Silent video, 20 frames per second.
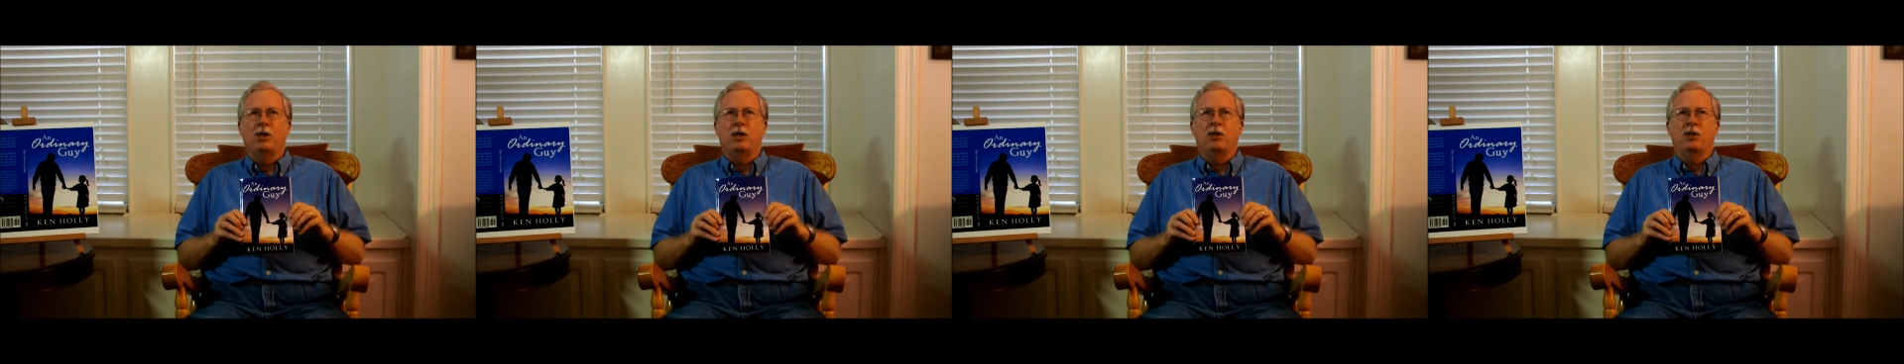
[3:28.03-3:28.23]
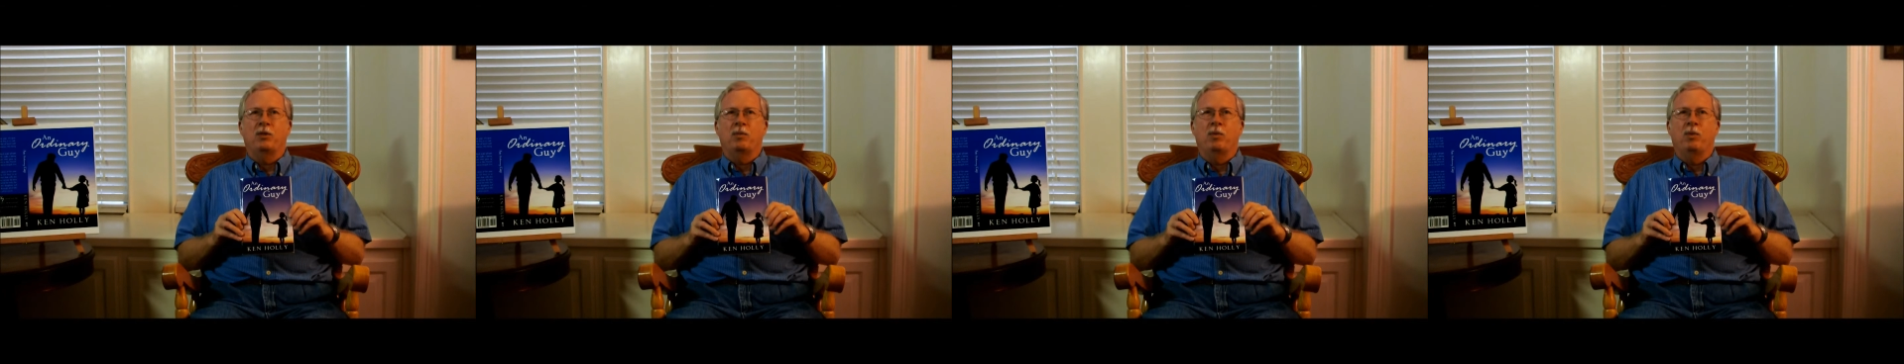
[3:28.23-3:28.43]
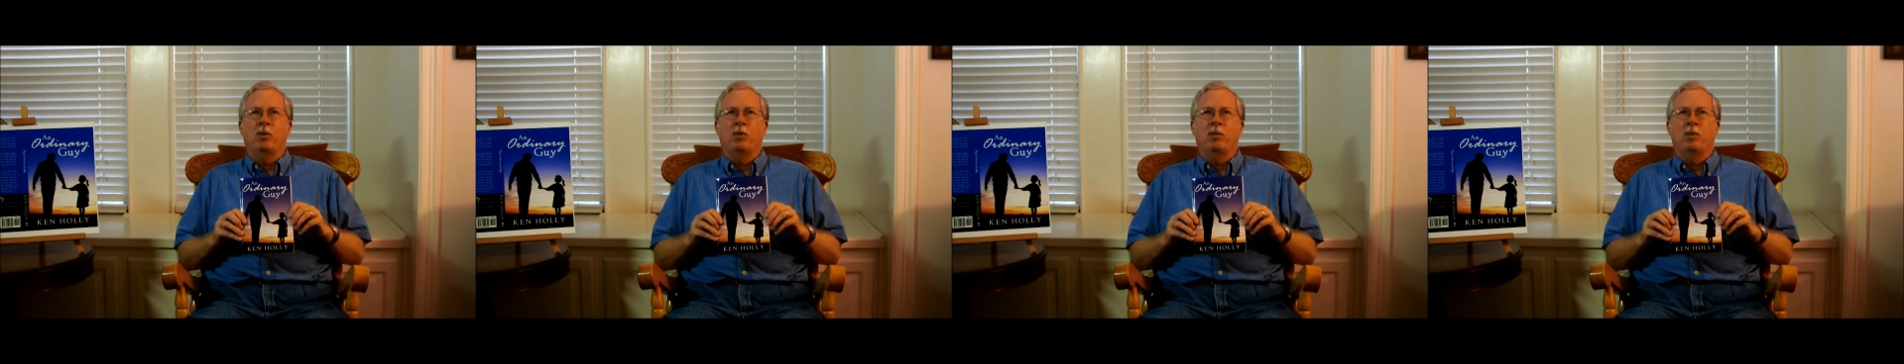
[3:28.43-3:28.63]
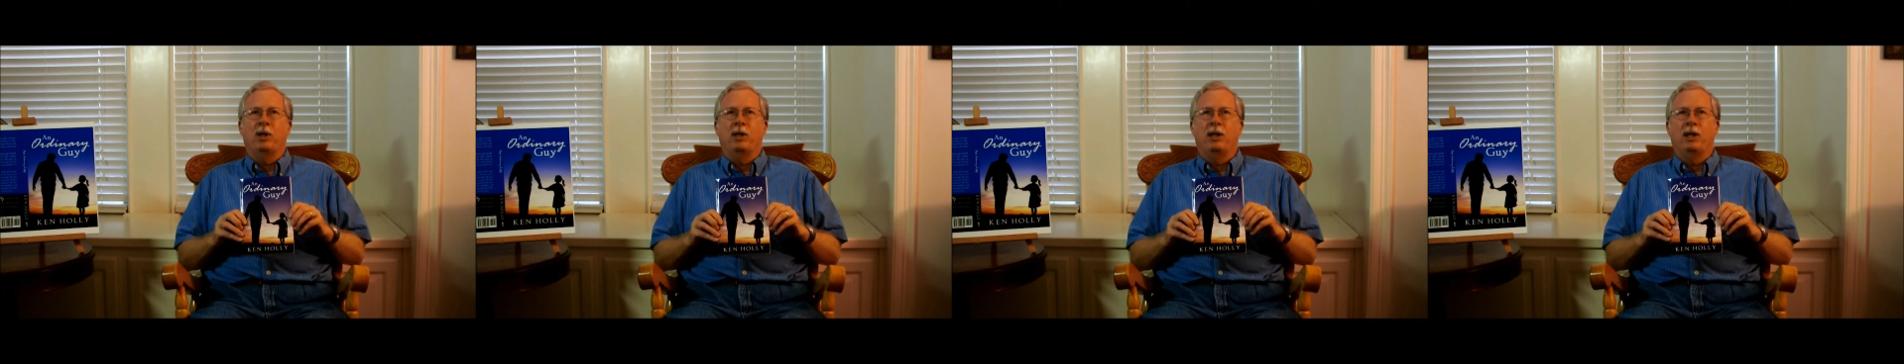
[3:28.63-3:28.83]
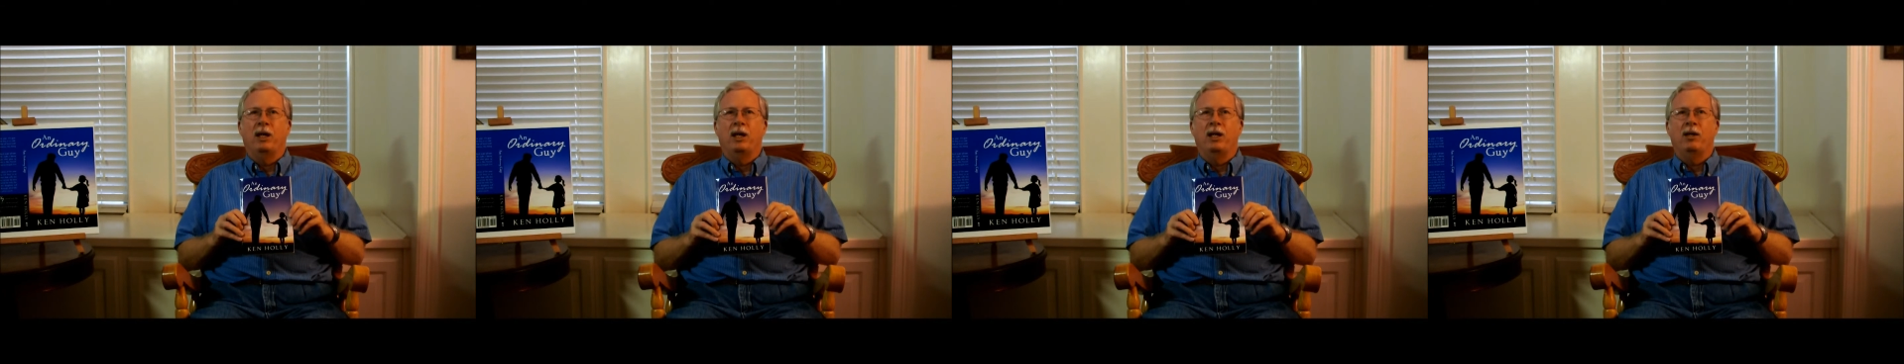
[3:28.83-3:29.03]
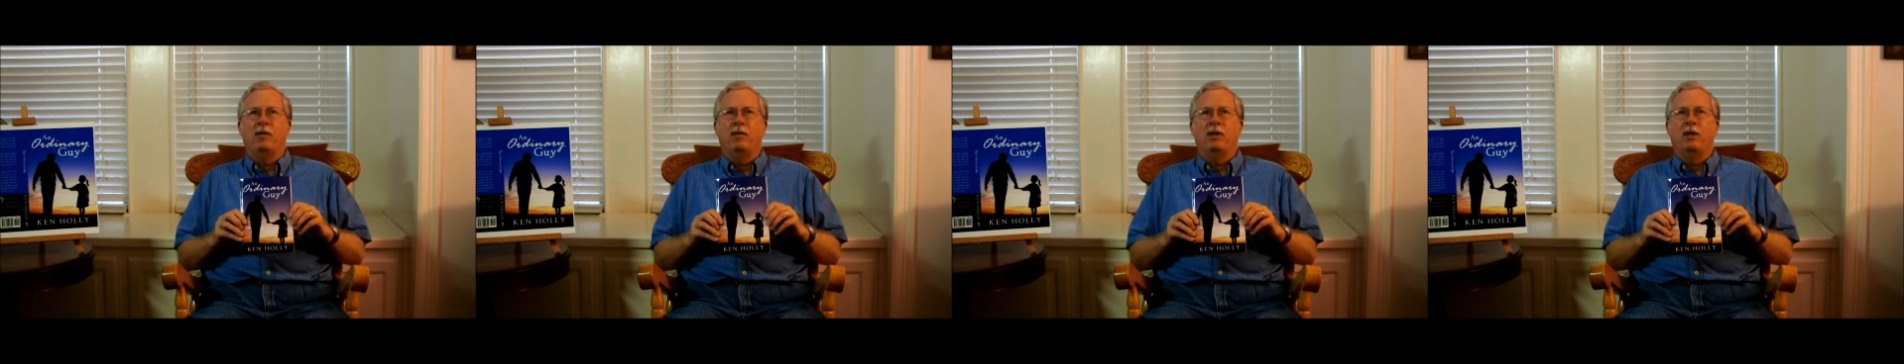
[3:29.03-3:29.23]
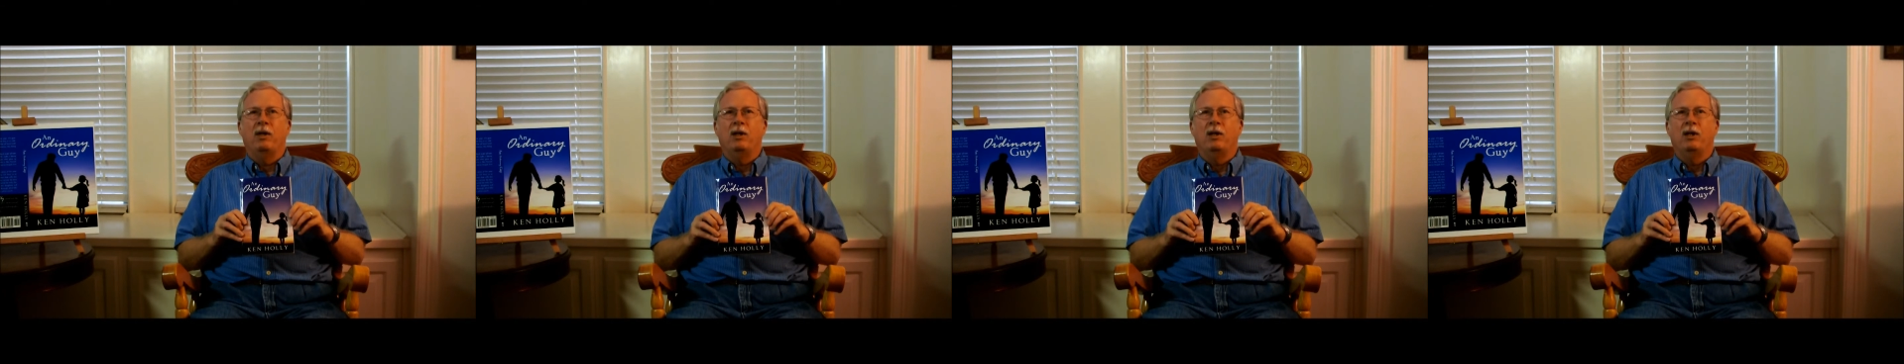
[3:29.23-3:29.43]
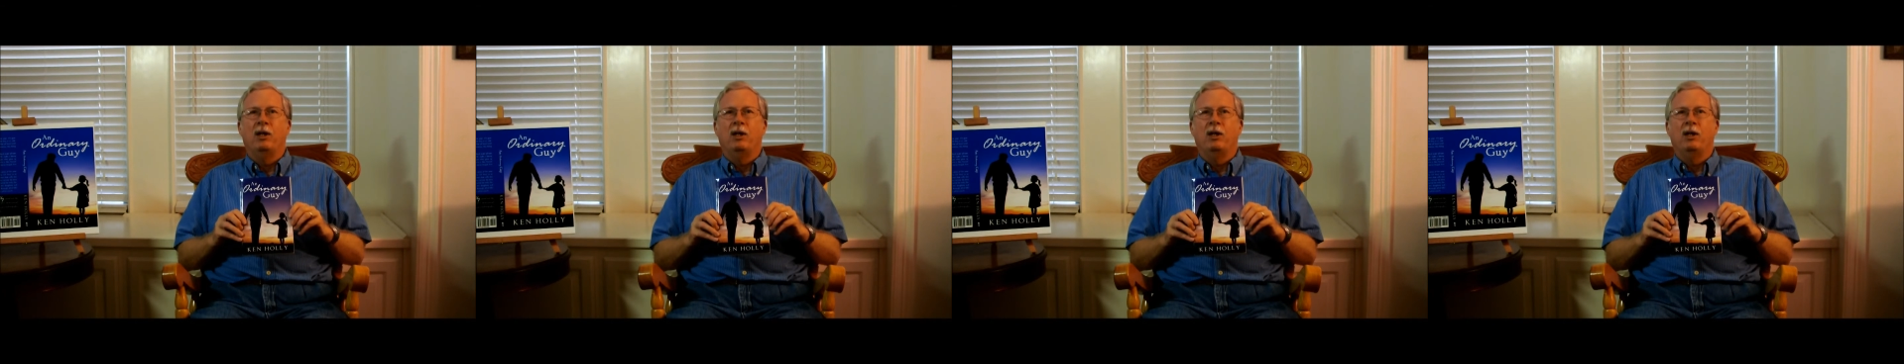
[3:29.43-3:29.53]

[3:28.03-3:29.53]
disappointment in the Navy?